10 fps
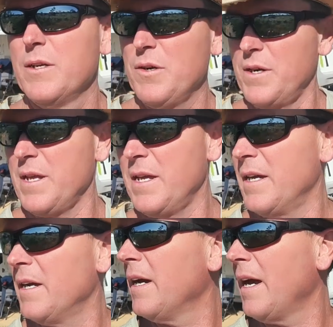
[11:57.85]
Got
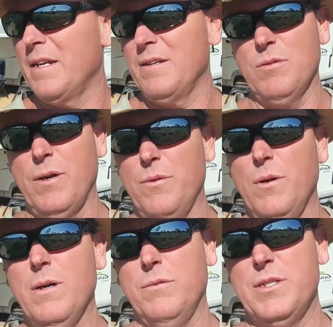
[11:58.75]
here and I
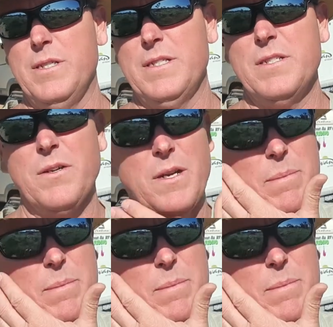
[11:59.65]
thought, oh geez, there's not going